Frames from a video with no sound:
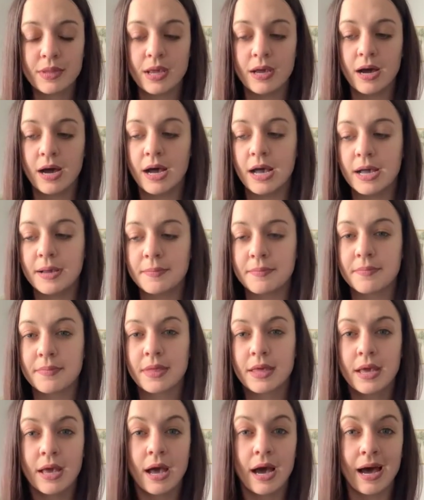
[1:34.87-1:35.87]

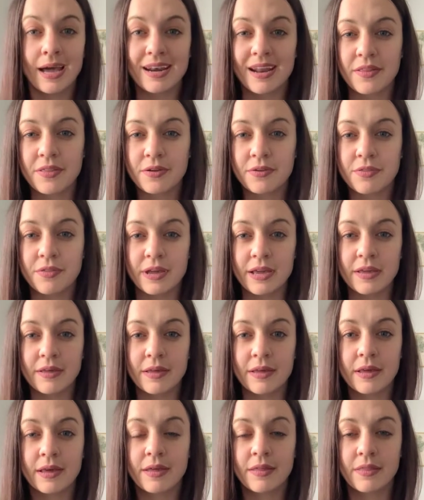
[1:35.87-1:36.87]
Another
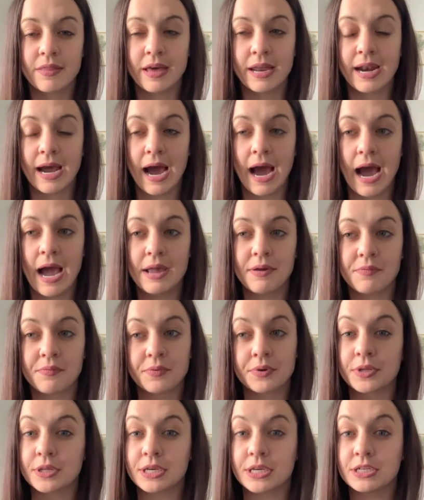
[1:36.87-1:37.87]
thing that I
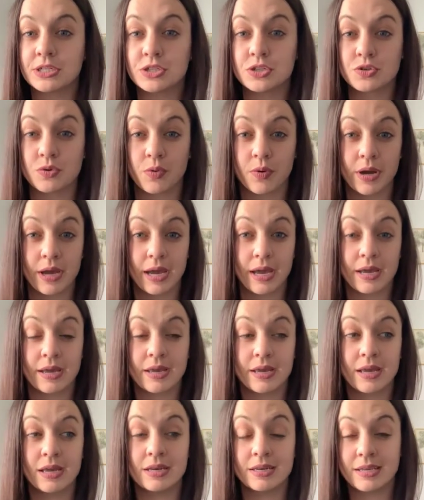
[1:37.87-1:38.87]
really
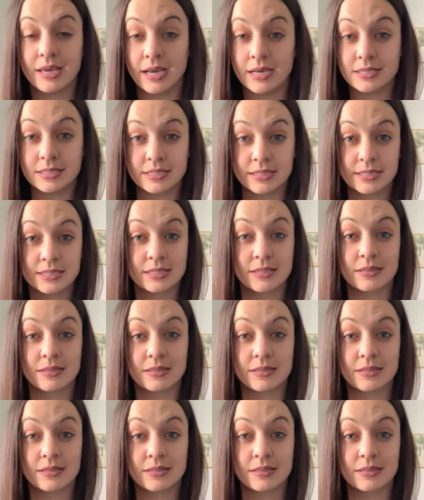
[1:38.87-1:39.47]
enjoy in cases,